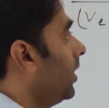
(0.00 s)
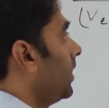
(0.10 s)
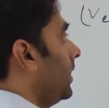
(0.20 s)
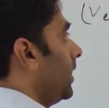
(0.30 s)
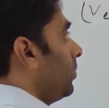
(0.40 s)

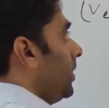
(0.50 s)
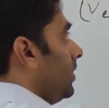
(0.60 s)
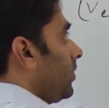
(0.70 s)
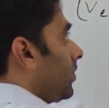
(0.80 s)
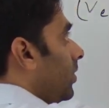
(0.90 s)
That
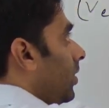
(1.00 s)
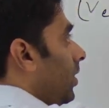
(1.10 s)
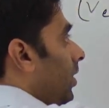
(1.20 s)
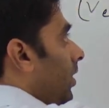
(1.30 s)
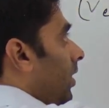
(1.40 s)
means
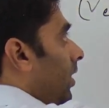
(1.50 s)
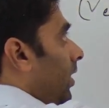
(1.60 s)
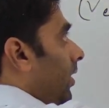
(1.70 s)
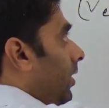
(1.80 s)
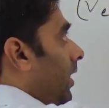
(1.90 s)

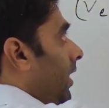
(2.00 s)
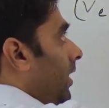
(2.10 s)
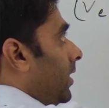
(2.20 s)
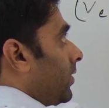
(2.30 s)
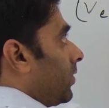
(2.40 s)

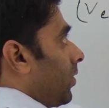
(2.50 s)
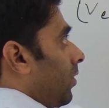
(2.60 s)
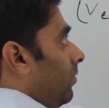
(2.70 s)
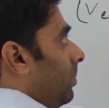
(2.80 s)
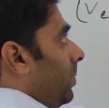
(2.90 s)
radius
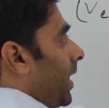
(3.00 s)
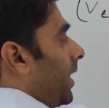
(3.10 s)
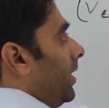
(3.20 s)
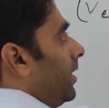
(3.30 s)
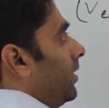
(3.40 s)
of the
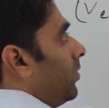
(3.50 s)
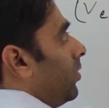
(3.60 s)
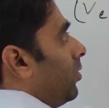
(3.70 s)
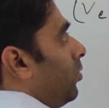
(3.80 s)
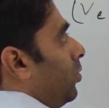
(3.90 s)
planet is
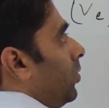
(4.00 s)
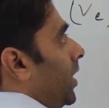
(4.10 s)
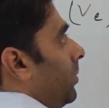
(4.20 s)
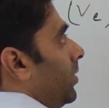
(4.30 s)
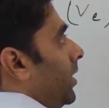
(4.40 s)
2
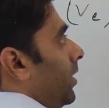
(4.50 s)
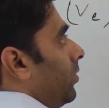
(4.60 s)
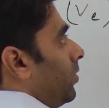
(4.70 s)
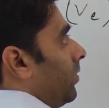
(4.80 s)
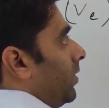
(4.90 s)
times
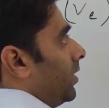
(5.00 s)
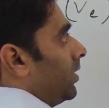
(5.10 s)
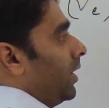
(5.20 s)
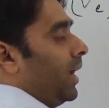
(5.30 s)
radius of Earth